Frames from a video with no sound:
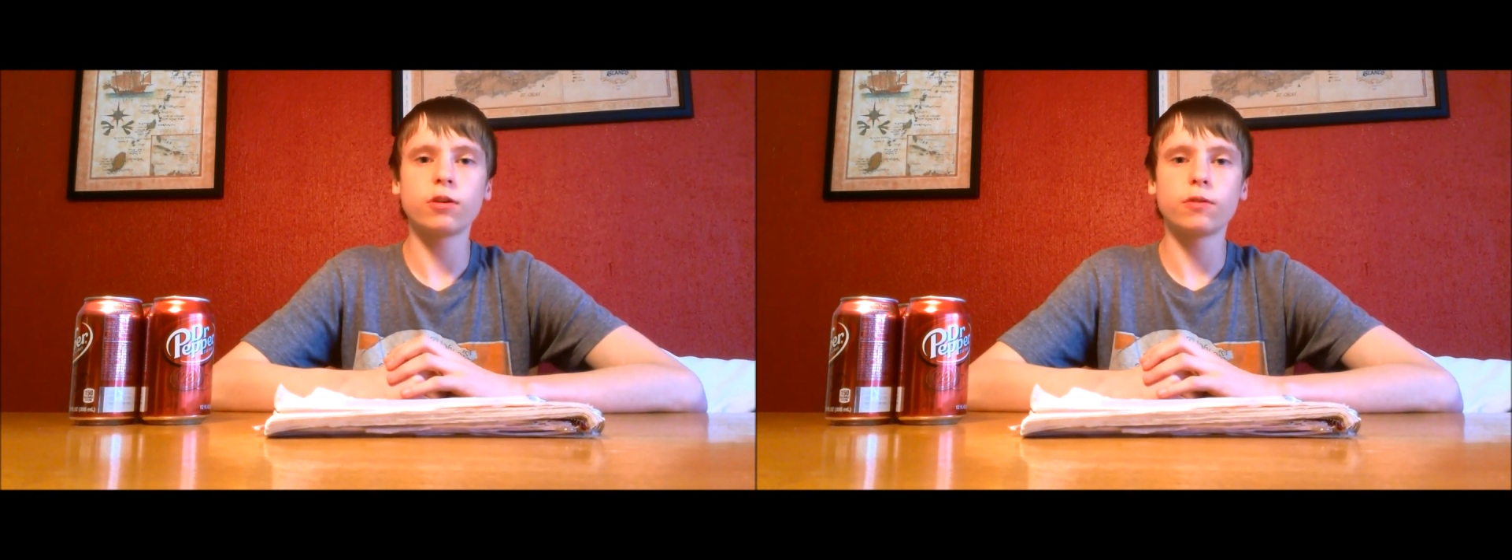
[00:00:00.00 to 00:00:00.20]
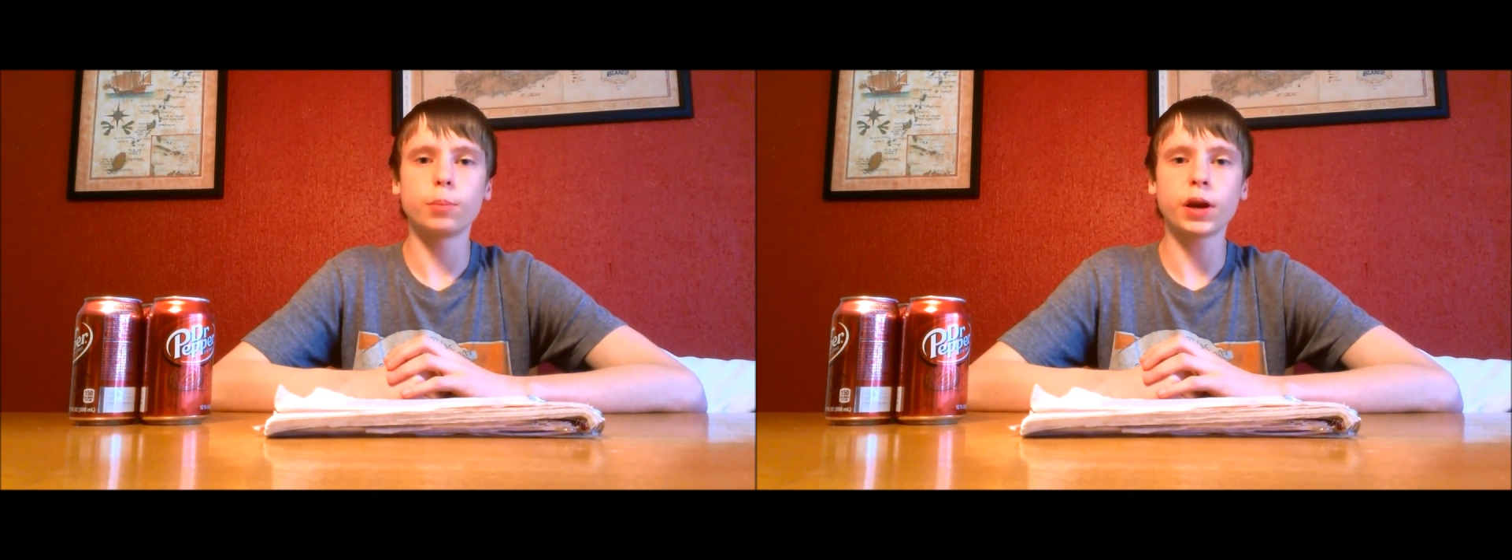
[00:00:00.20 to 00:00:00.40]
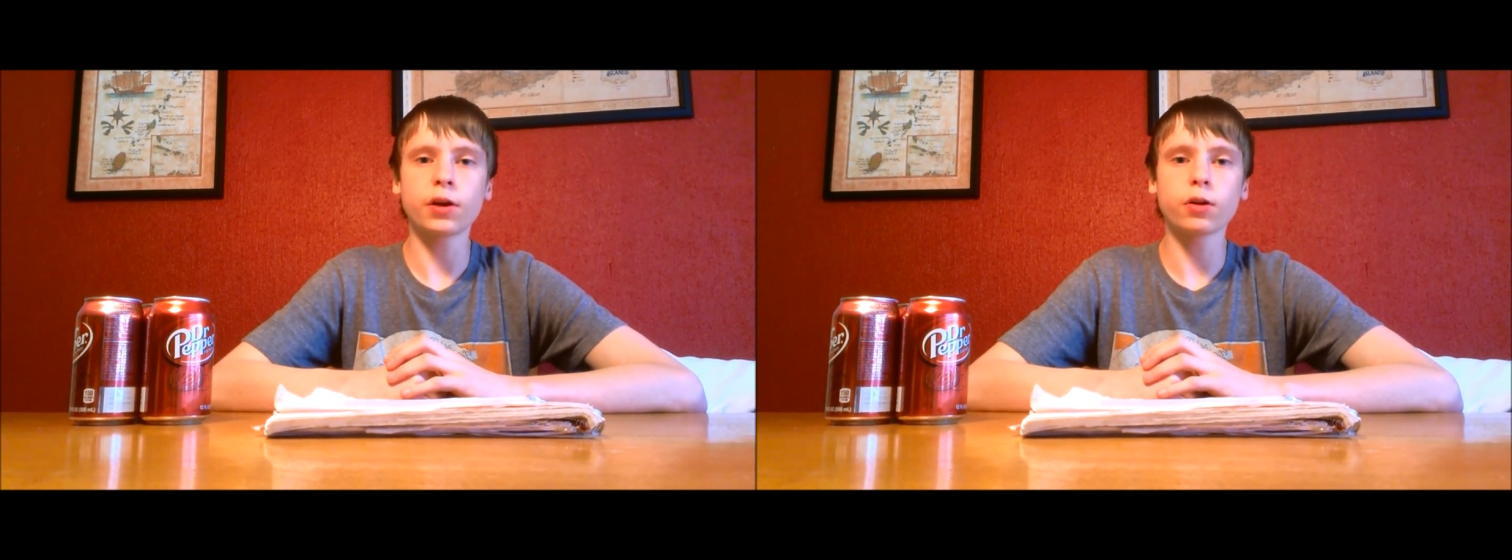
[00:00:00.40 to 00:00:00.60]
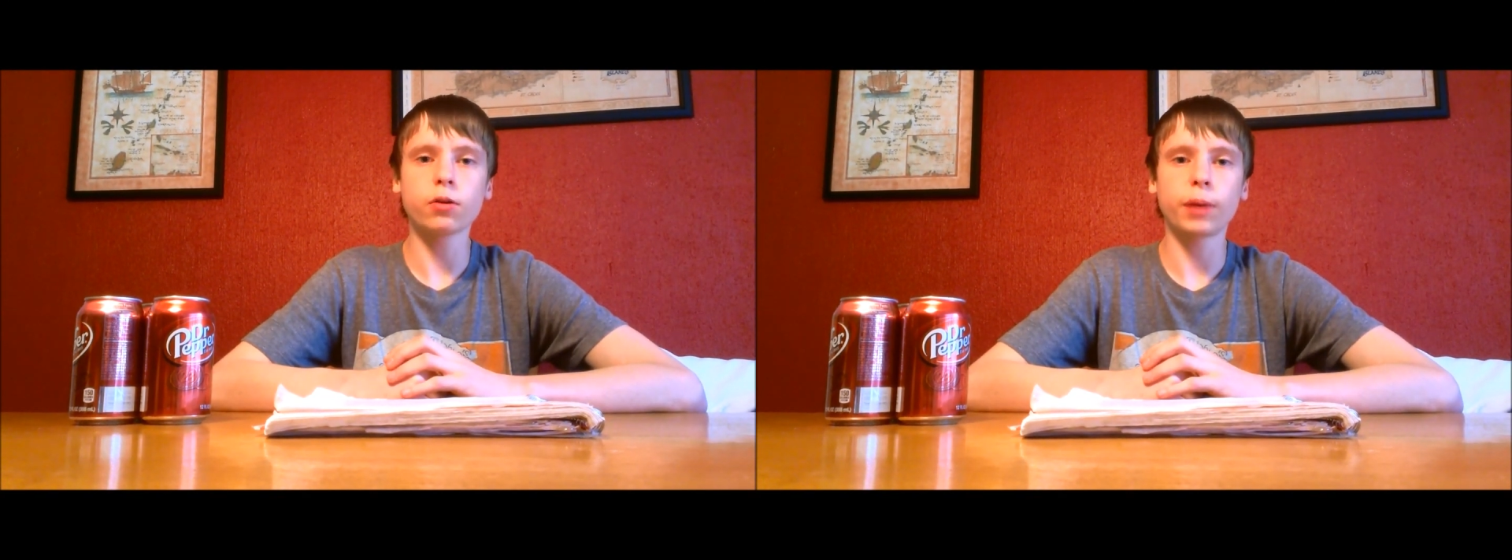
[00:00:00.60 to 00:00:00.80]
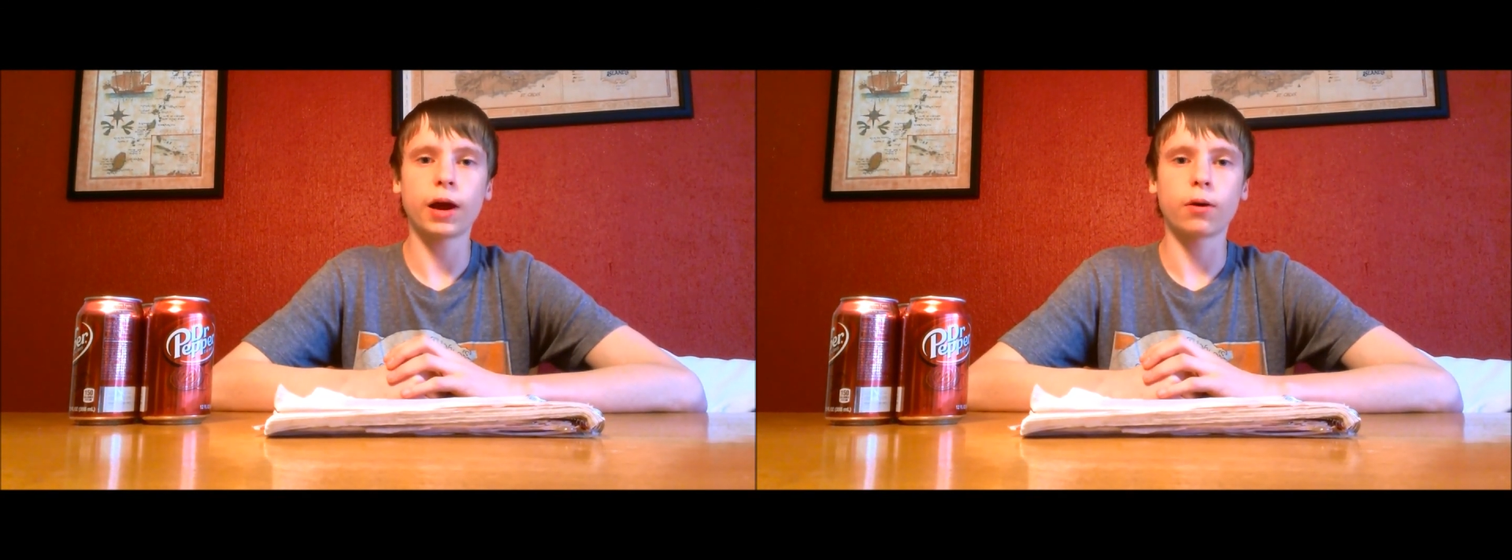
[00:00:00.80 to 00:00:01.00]
of
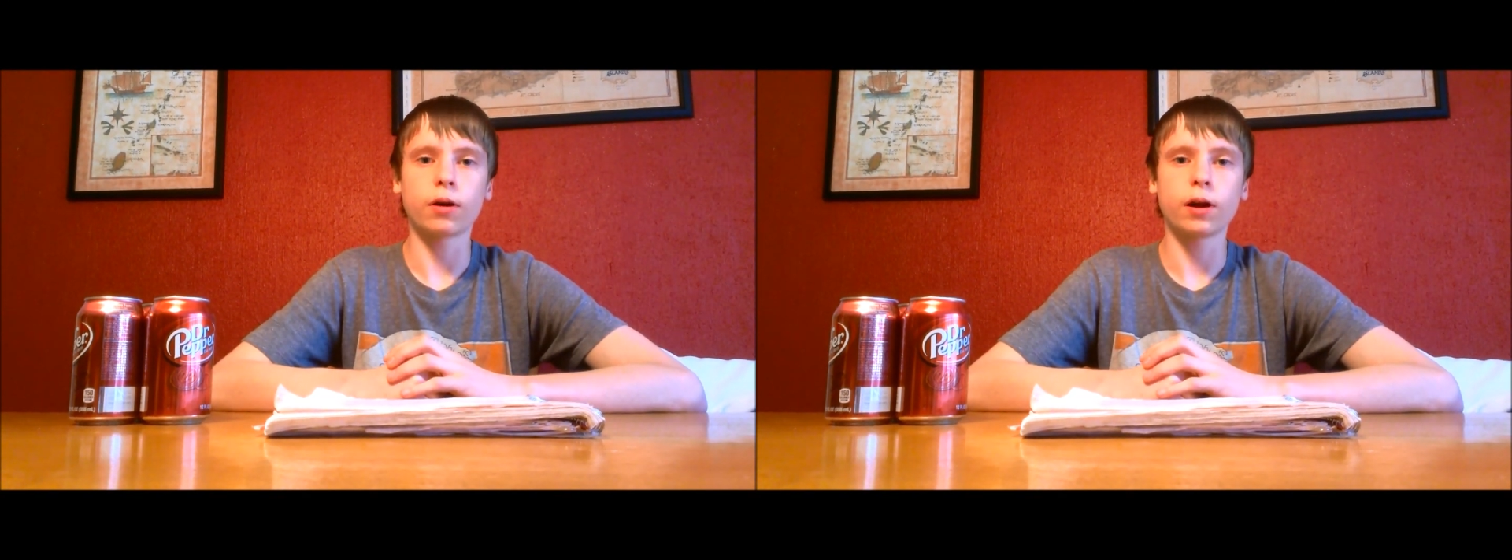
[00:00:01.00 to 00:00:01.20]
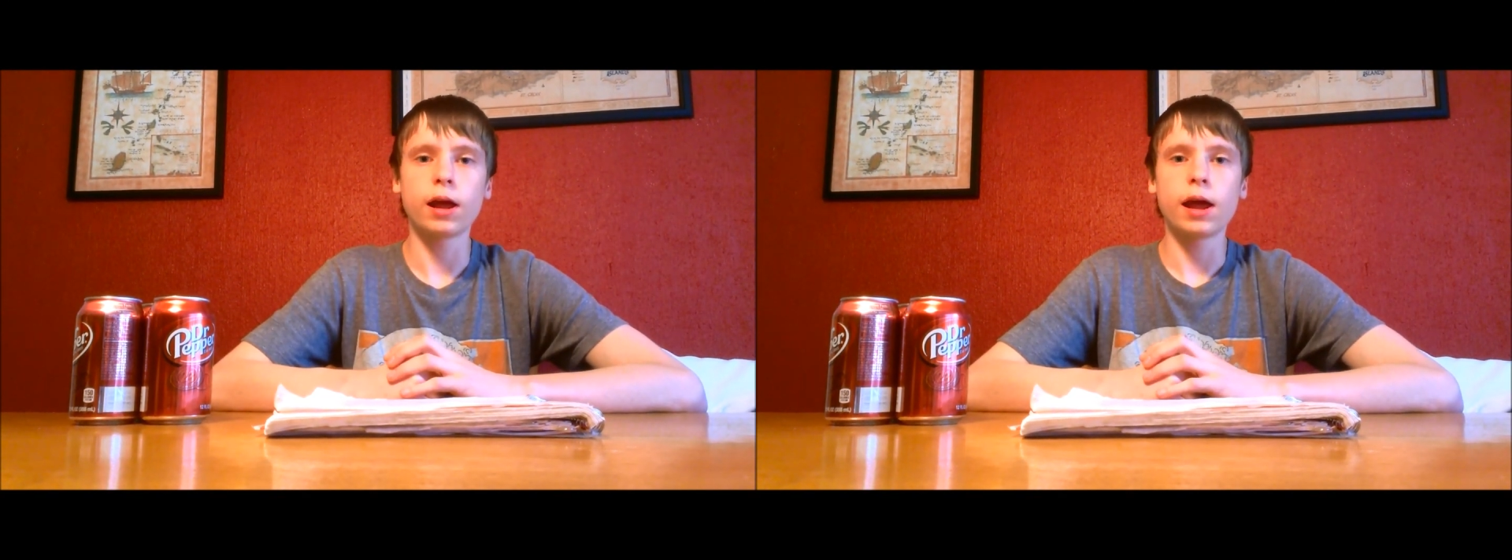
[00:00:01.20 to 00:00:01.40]
imperial power,